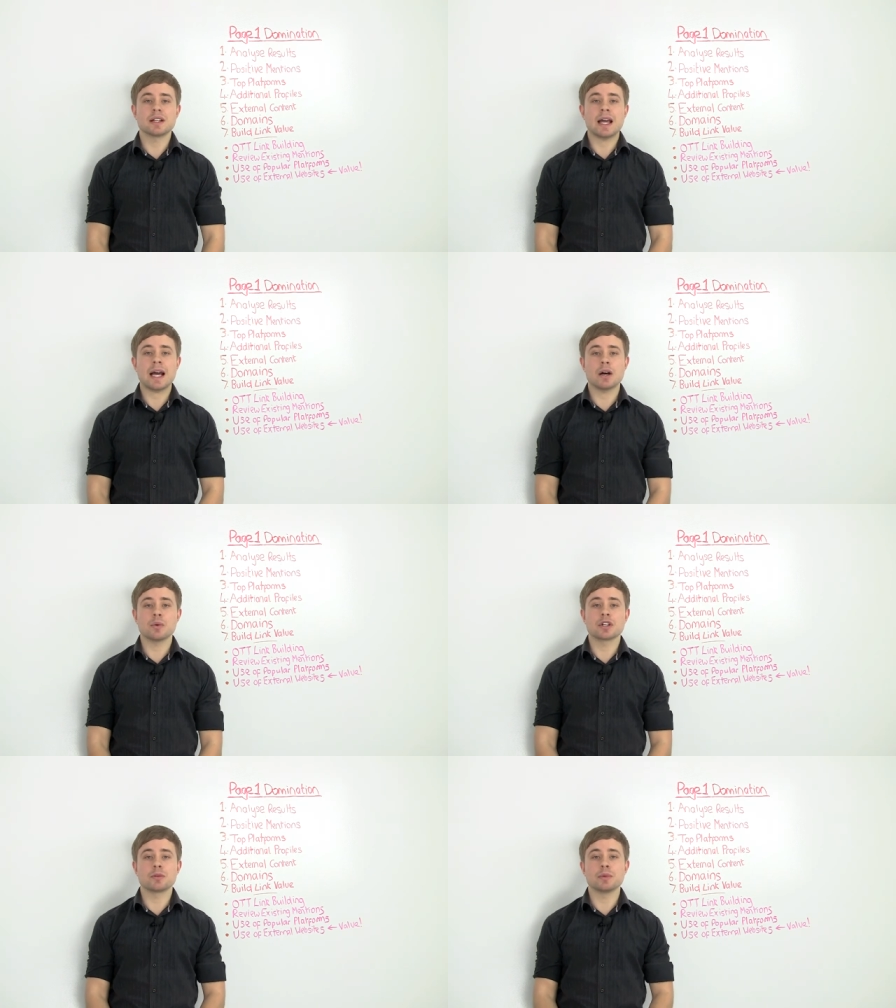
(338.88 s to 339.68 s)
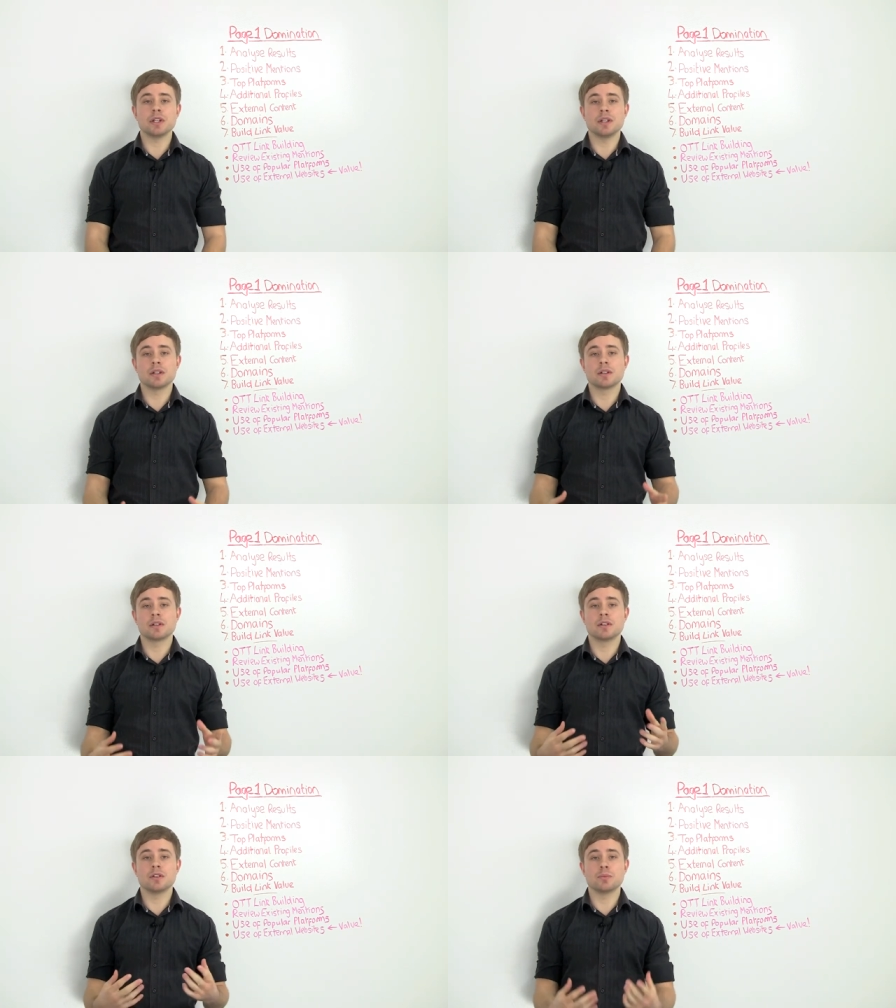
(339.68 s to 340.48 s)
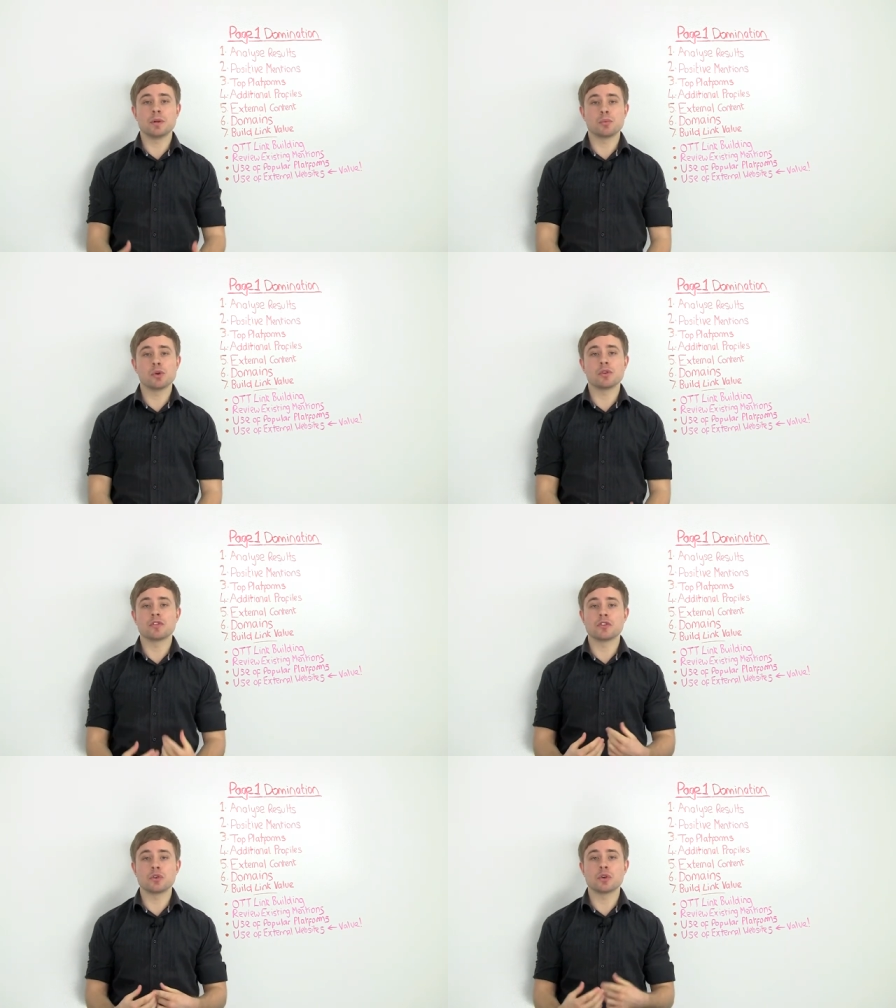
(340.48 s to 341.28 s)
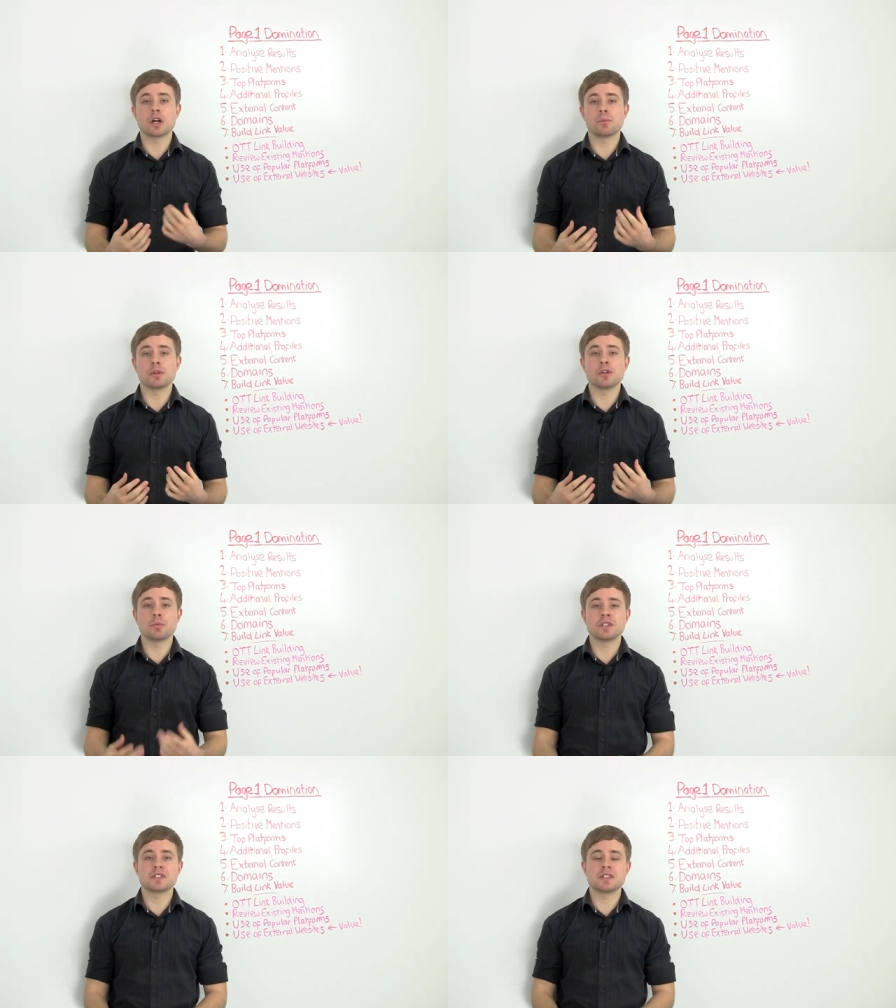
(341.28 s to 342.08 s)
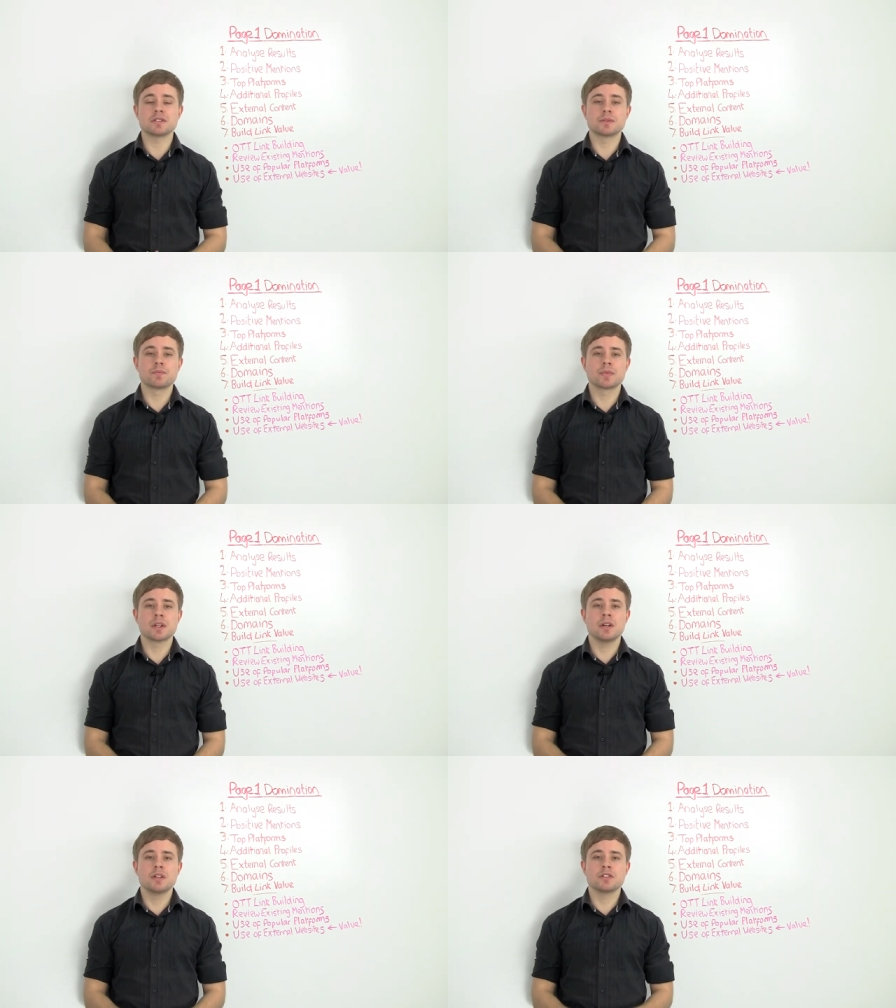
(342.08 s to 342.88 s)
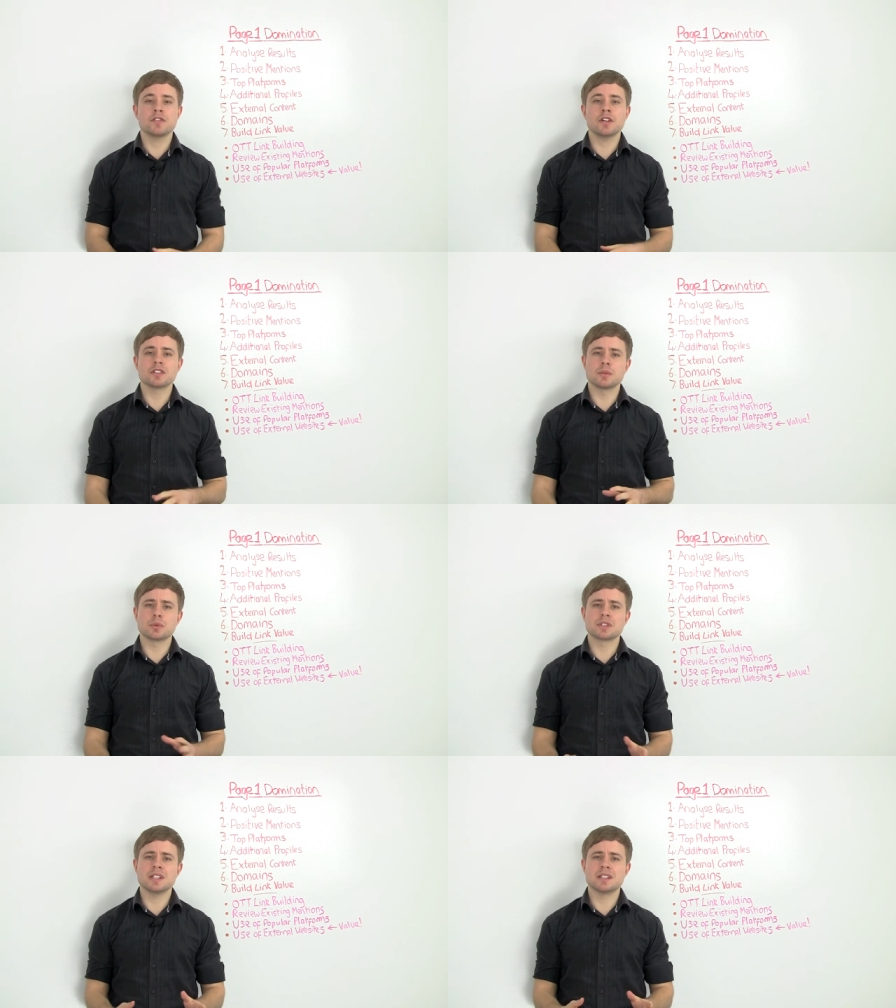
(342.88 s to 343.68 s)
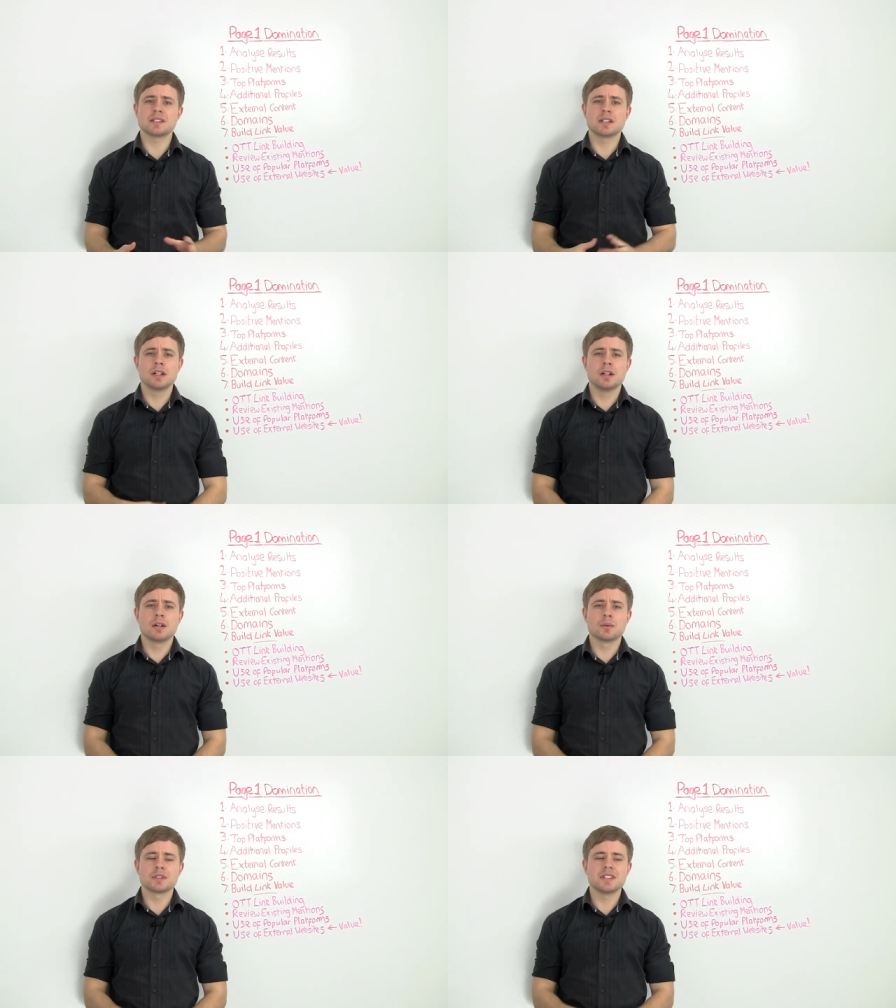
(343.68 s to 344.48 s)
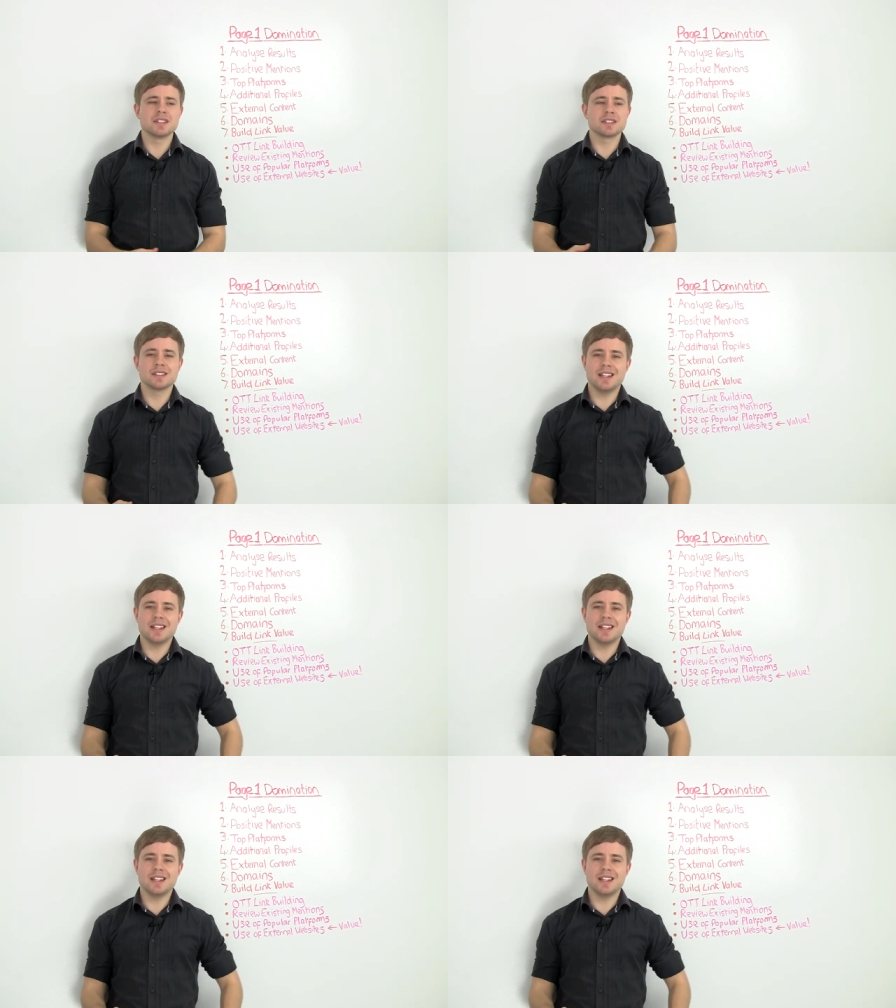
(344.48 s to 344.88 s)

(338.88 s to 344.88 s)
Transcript: and how it could be important for your company or business. So firstly, what it is, what it is it?